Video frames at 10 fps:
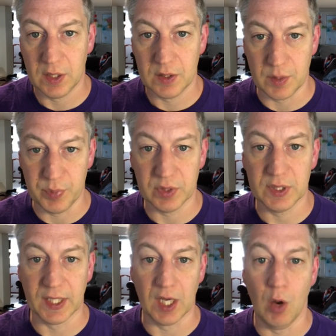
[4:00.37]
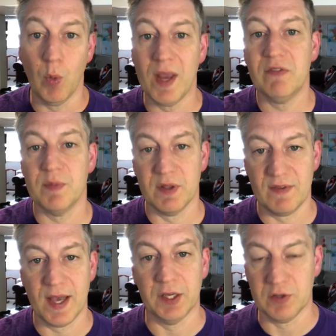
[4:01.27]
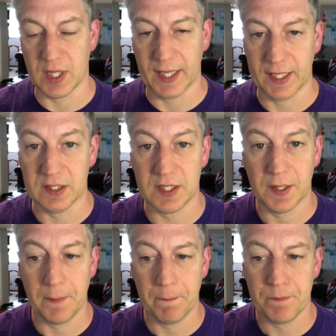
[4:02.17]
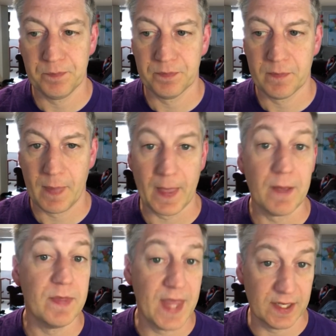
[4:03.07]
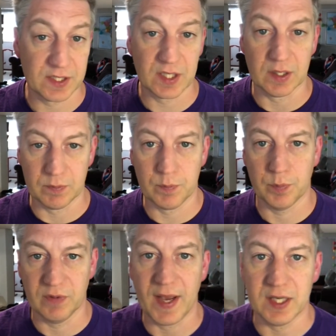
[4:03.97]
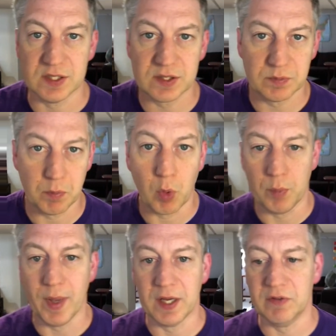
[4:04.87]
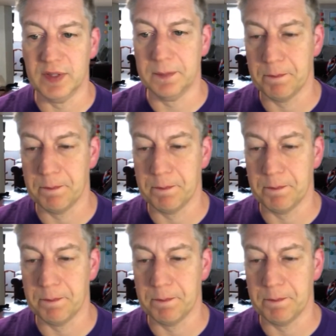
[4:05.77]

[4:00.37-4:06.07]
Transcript: the building away from the value of the land, that's going to provide us more benefit.